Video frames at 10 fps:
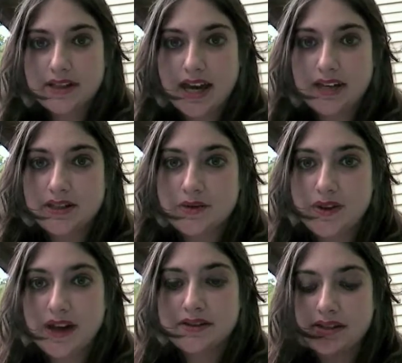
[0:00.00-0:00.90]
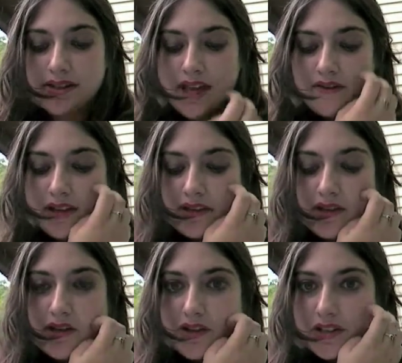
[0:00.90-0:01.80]
And in 2007,
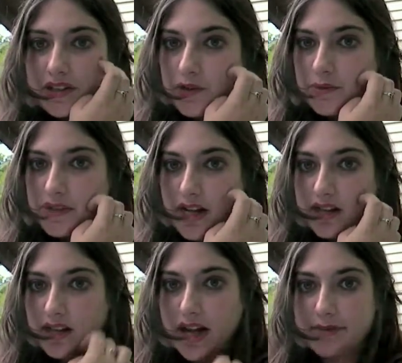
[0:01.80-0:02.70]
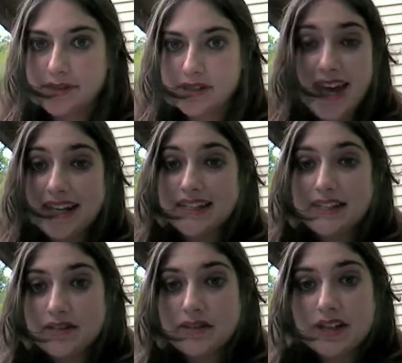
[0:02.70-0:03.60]
32% collapsed. And it's
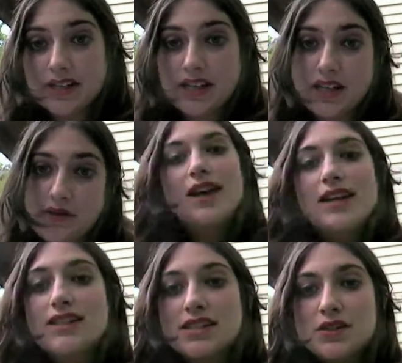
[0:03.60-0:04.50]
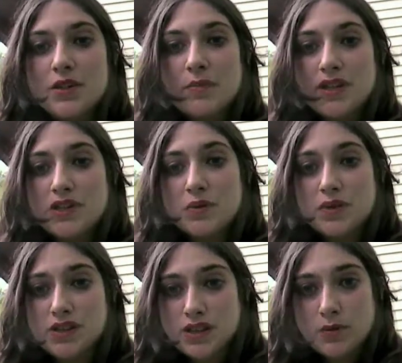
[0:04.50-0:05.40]
still continuing. It's clear that bees are
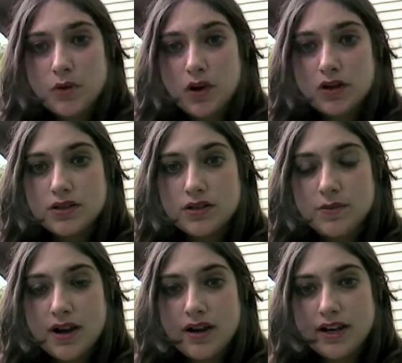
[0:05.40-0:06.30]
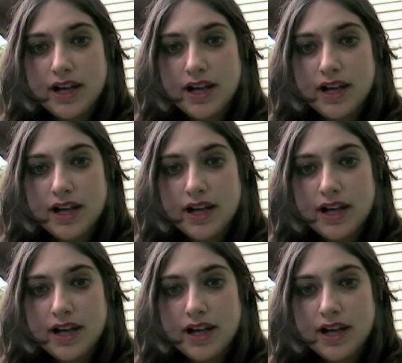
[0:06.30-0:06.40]
really important to American